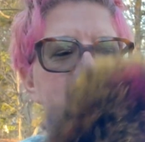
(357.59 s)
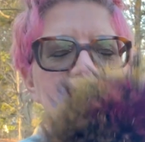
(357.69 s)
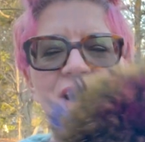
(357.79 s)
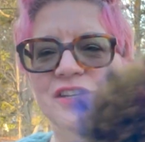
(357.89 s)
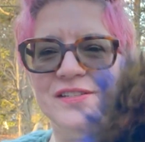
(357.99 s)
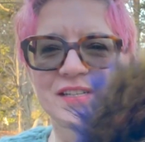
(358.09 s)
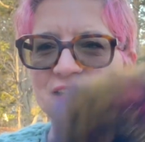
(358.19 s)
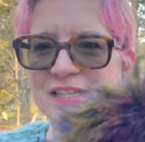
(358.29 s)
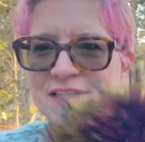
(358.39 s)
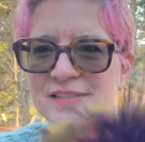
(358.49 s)
And I just
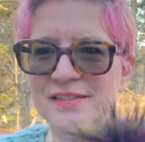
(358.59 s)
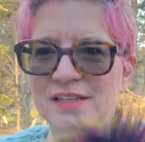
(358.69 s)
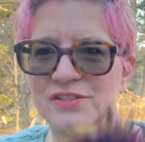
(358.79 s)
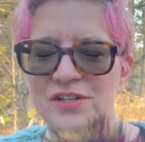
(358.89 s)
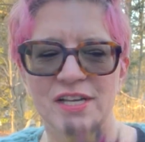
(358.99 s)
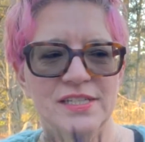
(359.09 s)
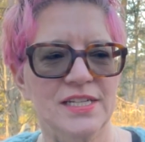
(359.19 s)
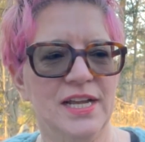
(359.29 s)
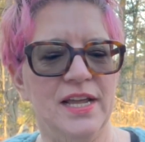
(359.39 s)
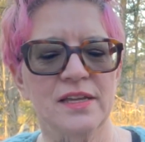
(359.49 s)
knit these yesterday and
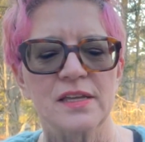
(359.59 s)
today.